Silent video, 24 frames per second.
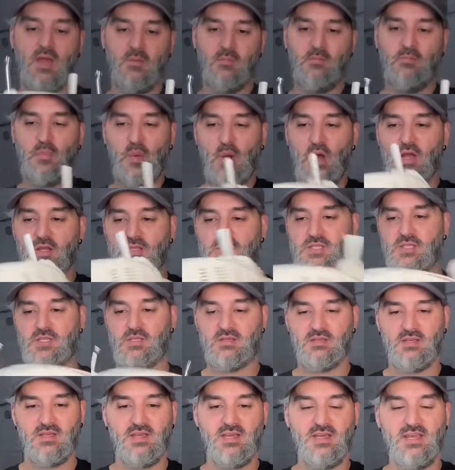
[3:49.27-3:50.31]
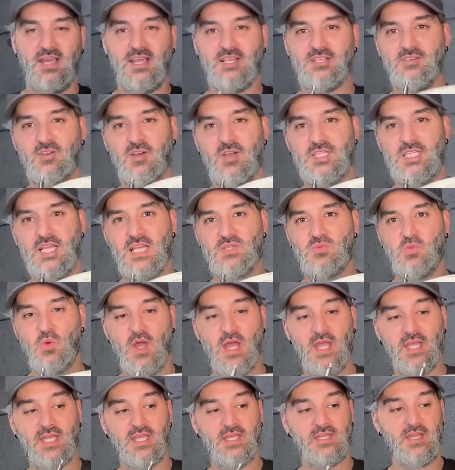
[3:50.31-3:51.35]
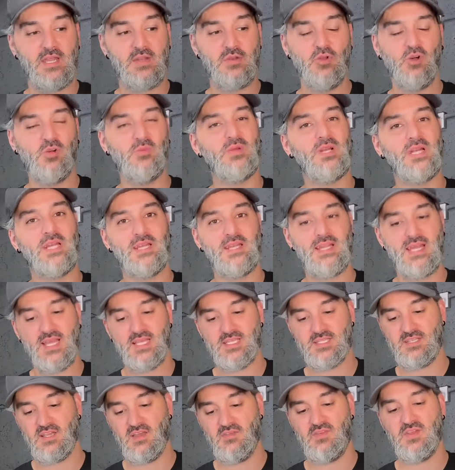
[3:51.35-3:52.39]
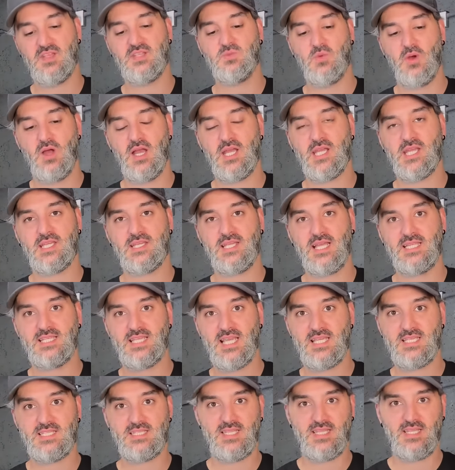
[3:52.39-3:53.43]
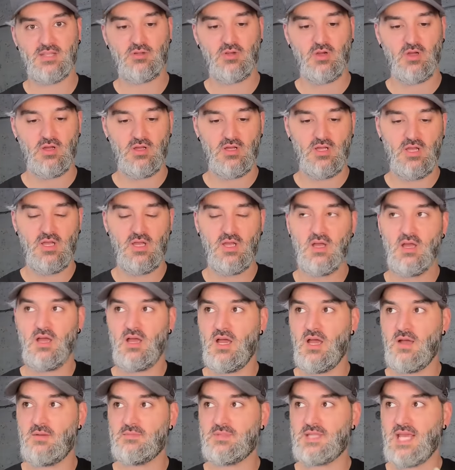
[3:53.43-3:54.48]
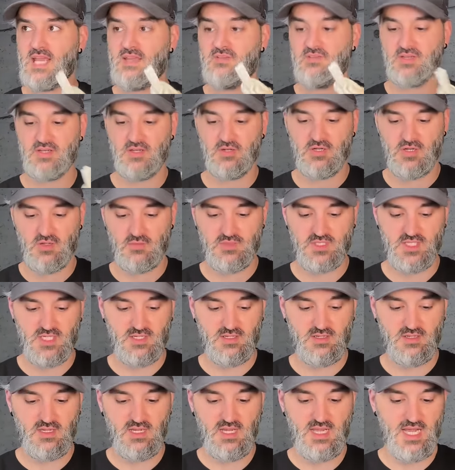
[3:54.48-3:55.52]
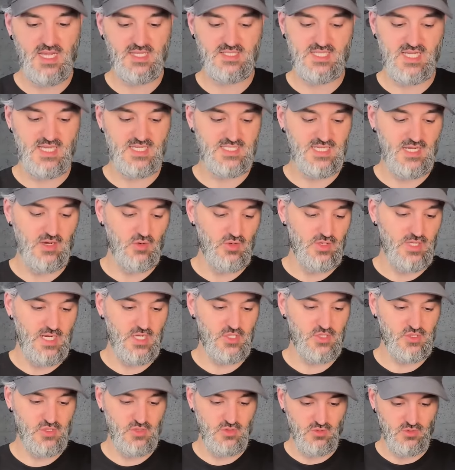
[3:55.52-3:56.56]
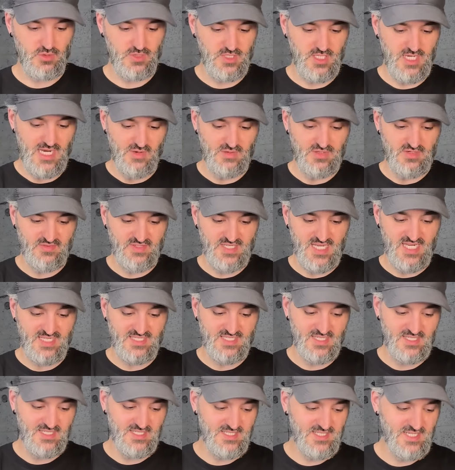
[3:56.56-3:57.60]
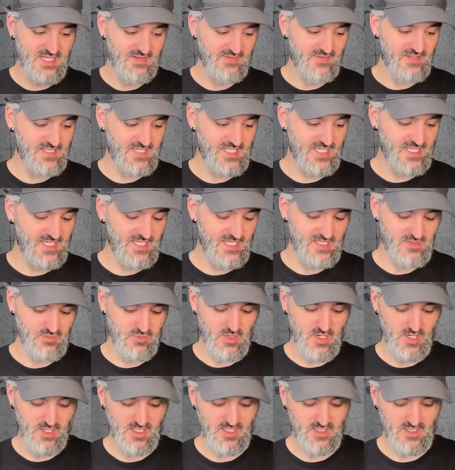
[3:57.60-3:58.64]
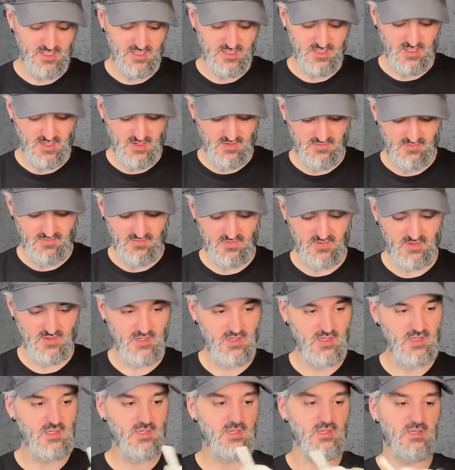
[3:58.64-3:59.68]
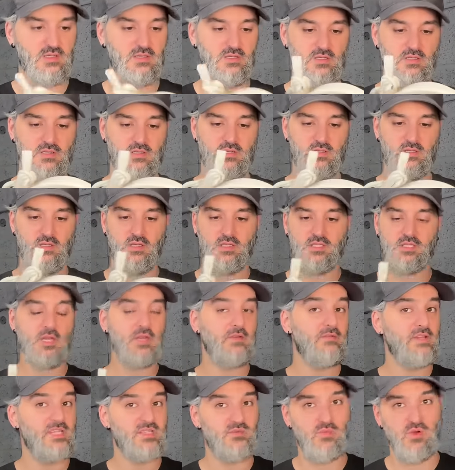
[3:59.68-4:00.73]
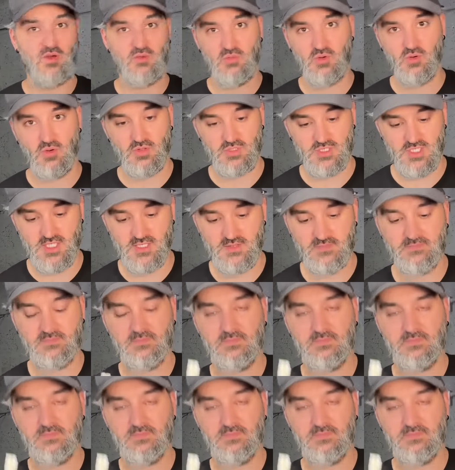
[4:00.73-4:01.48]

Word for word: but as long as that's working, and normally their stuff is working. They test it. They've got David who comes in and tests out all the electricals. He would have tested to see if the CD's working and stuff. It's the only reason why I bought it.